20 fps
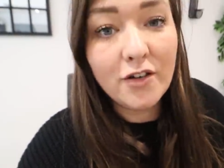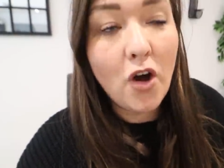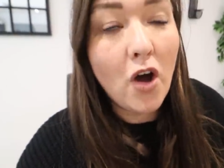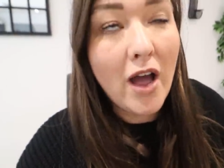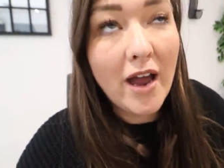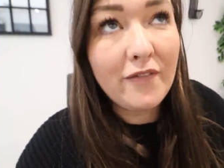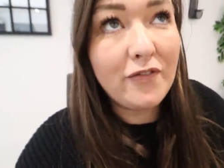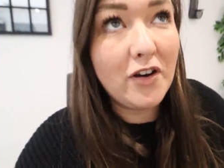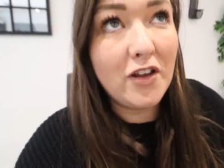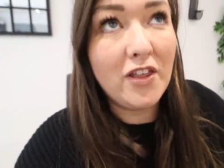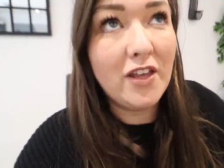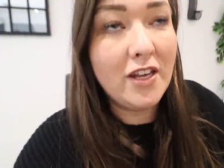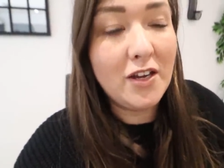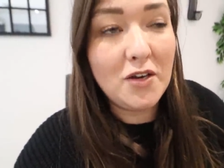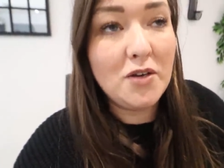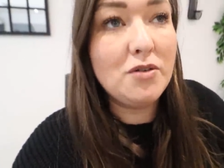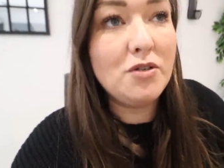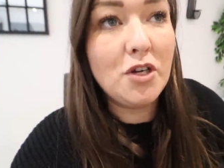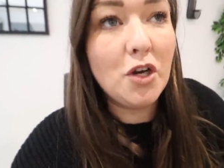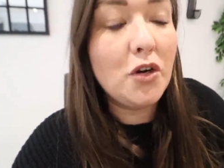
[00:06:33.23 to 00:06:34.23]
not everything
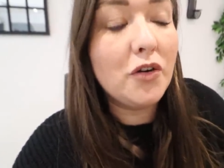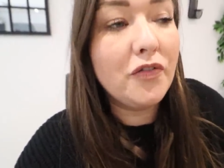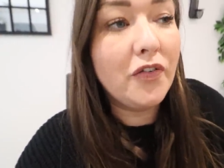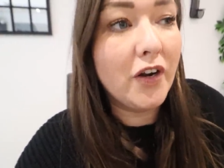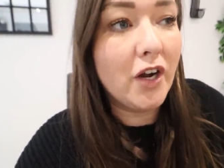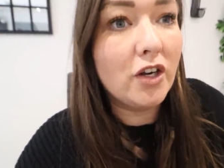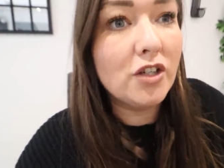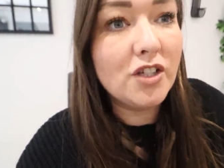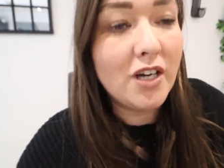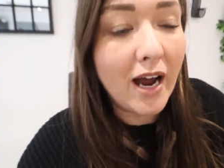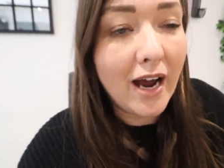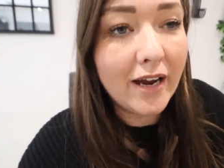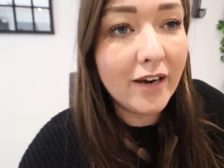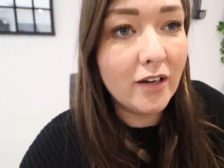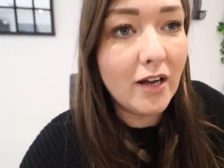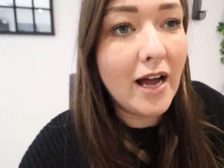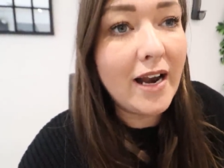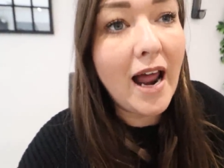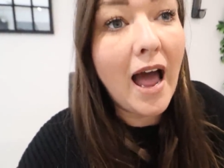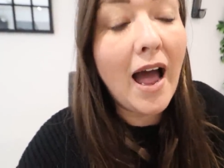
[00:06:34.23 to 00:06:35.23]
you do for your
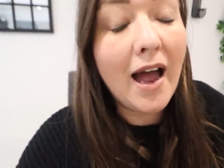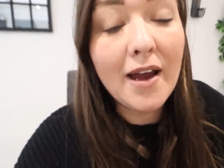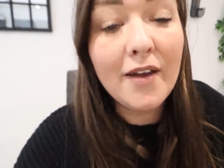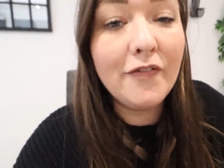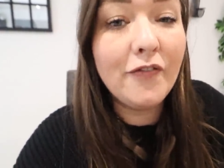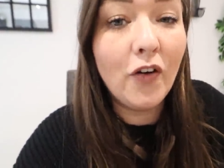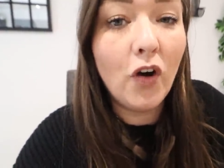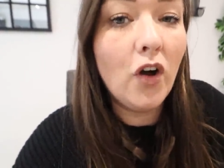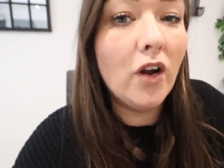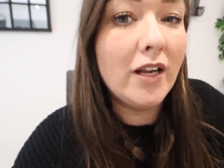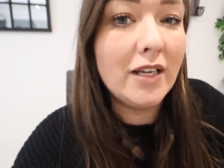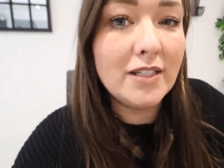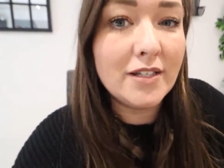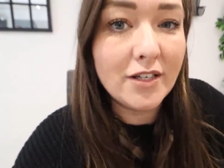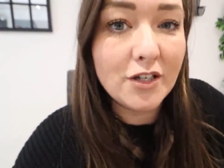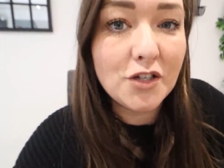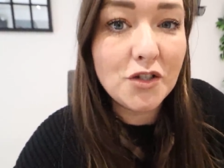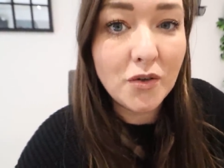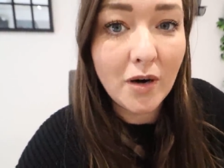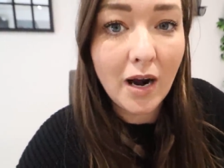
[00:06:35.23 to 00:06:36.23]
child, I fall into
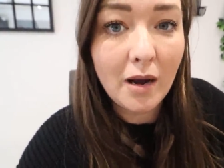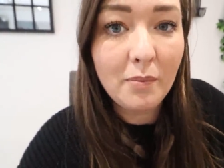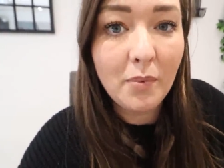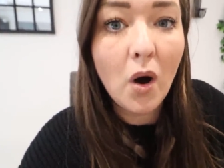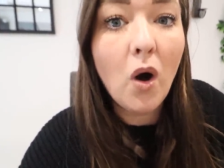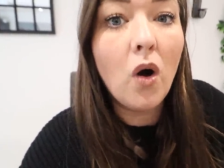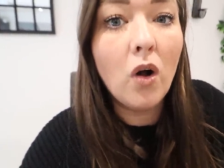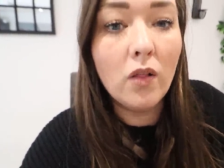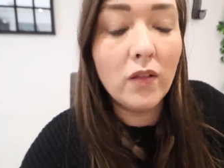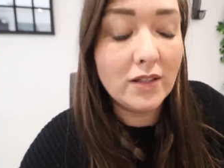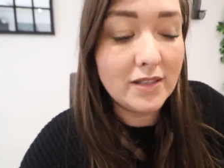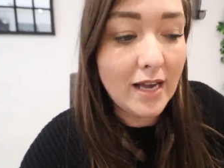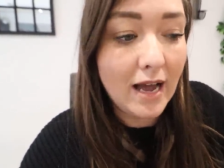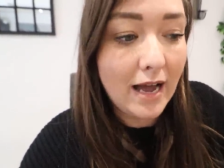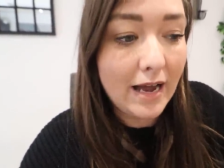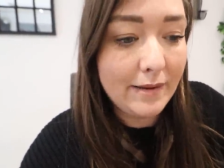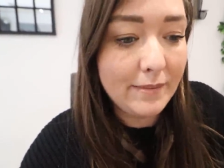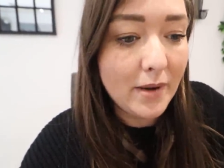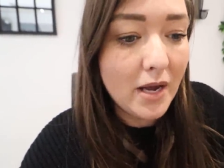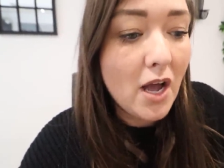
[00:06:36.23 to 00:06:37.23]
this trap all the
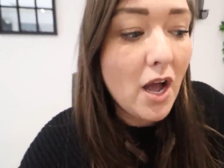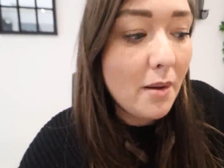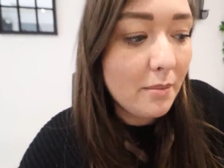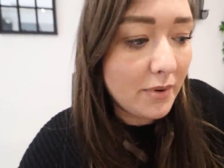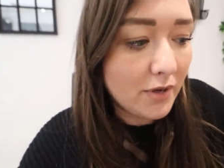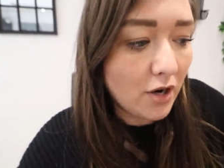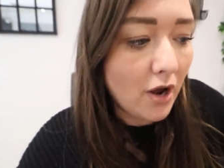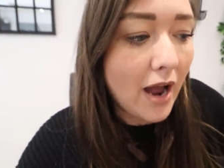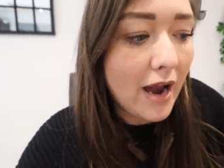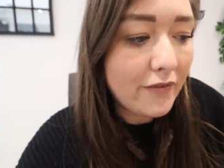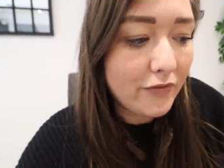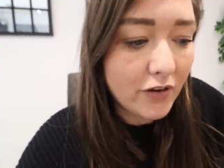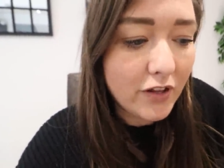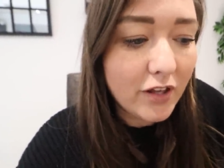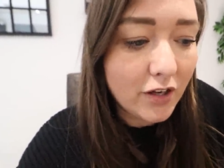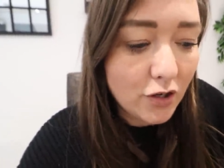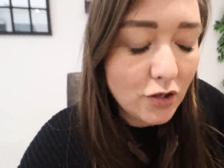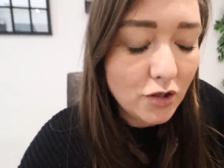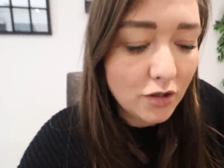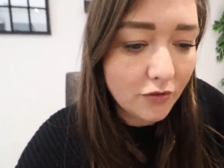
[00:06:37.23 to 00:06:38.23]
time, but not
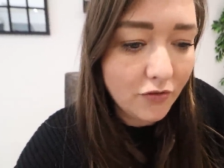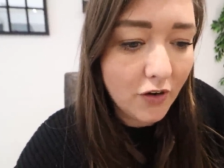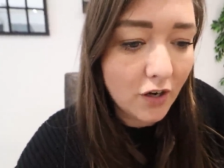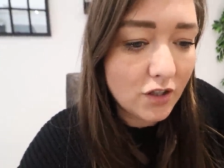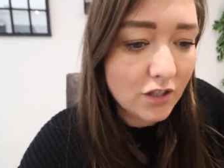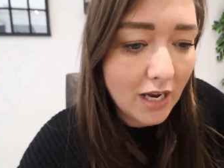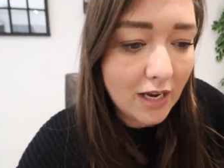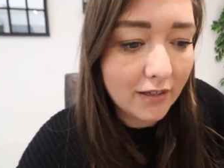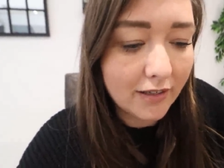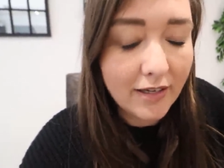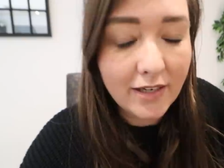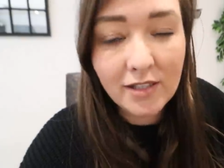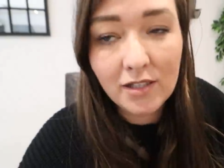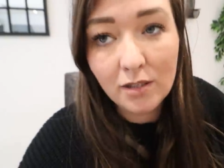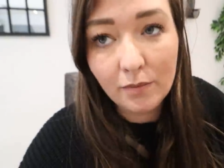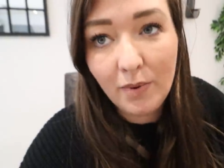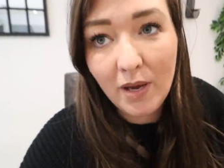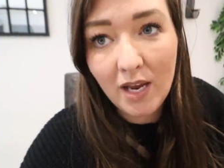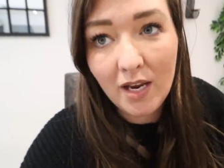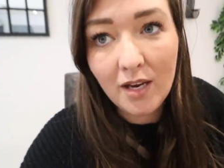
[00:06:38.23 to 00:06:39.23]
everything you do for your child needs
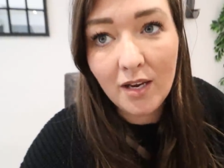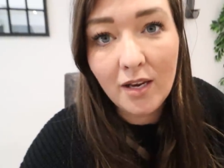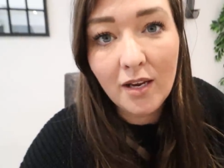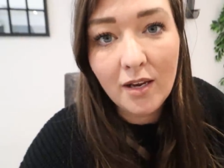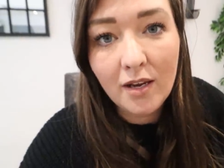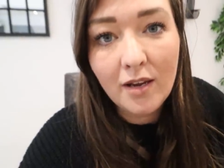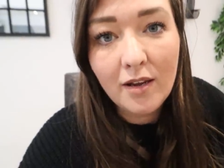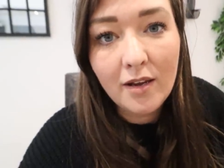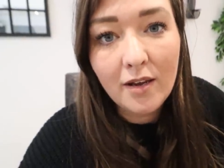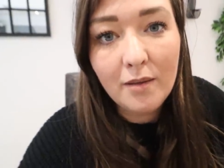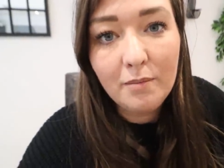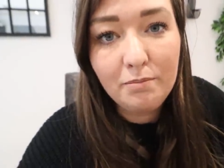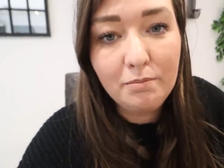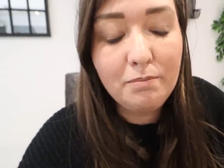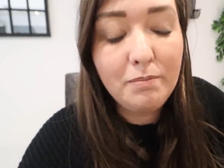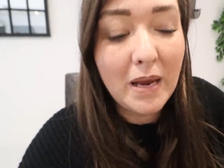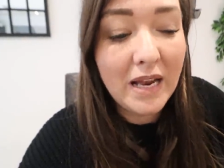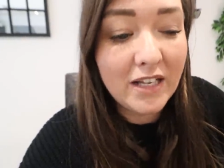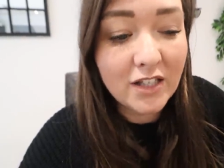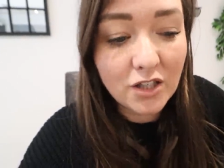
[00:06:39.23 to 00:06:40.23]
to be
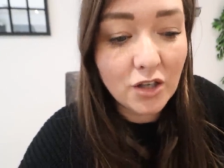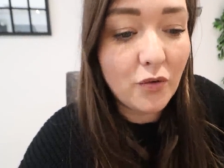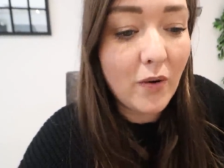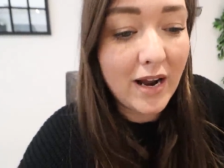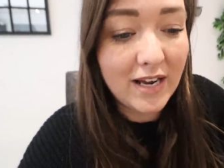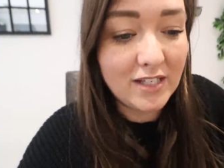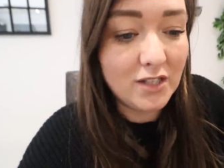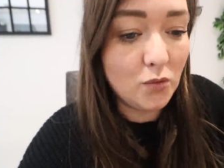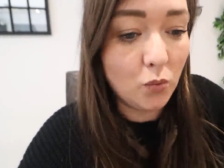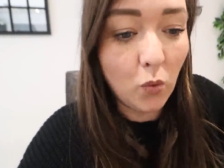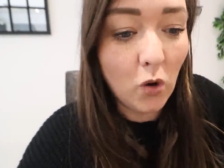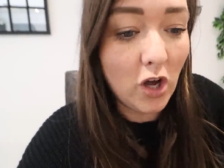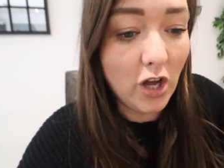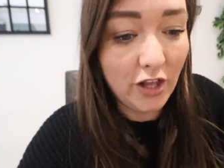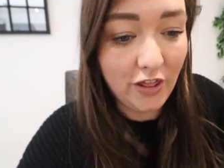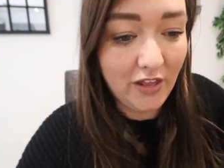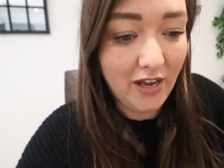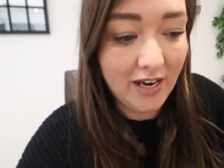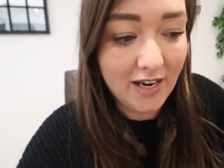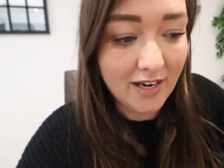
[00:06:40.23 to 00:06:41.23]
Pinterest
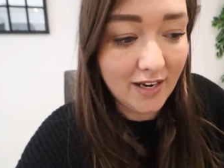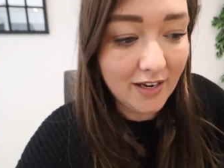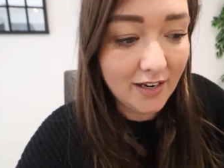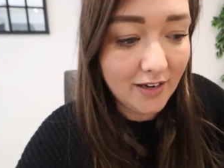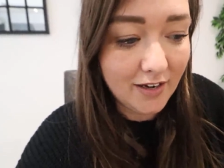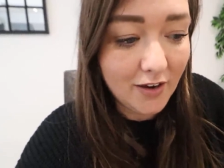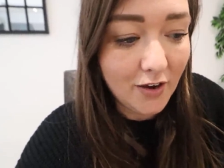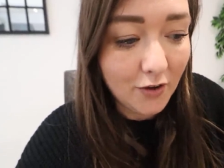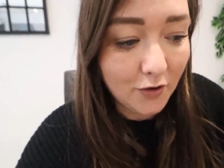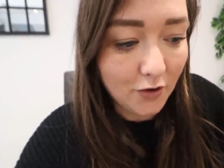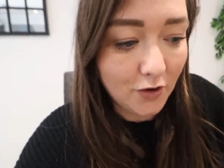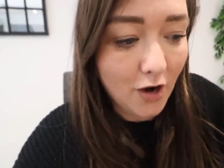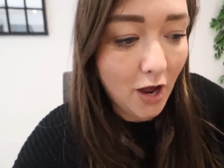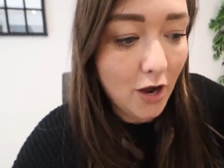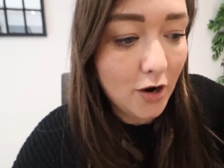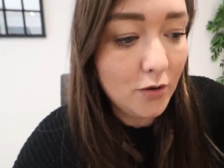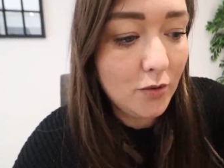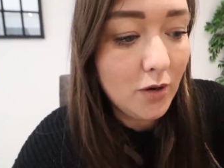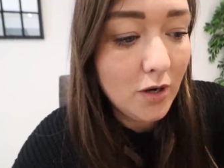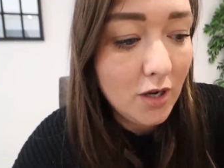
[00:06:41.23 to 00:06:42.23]
worthy. You
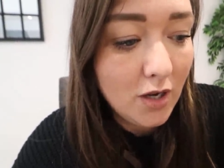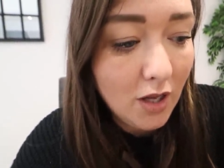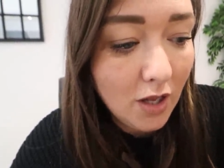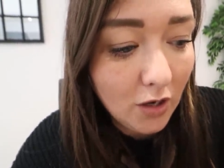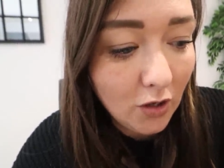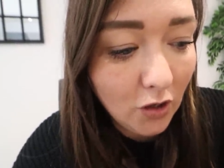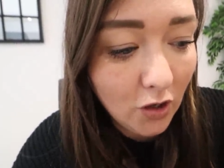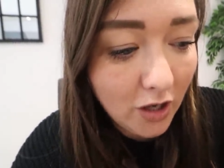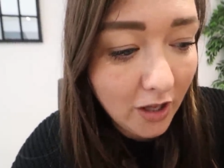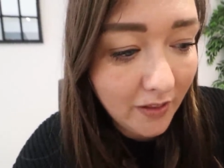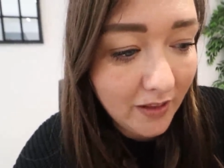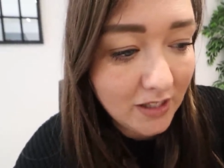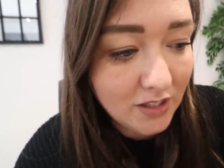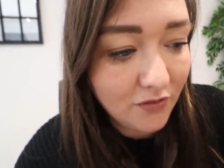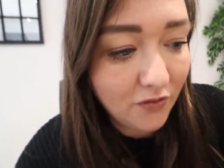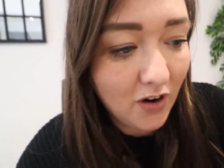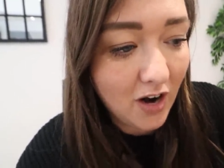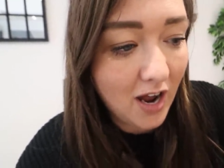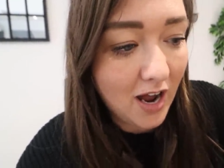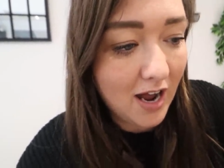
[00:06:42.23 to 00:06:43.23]
know, look at
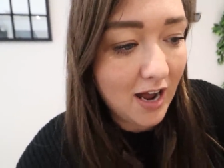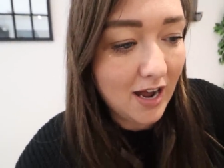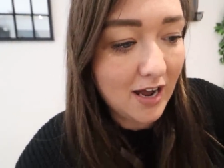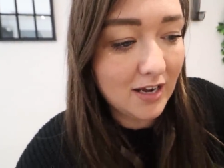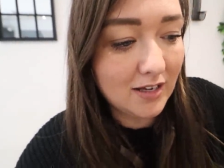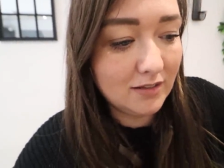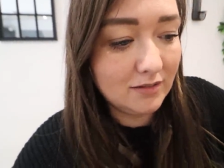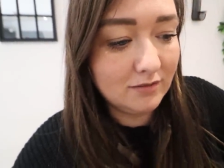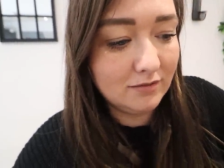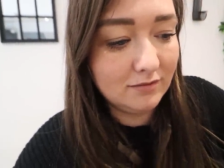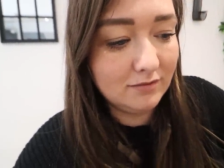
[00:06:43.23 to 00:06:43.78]
this for a heart.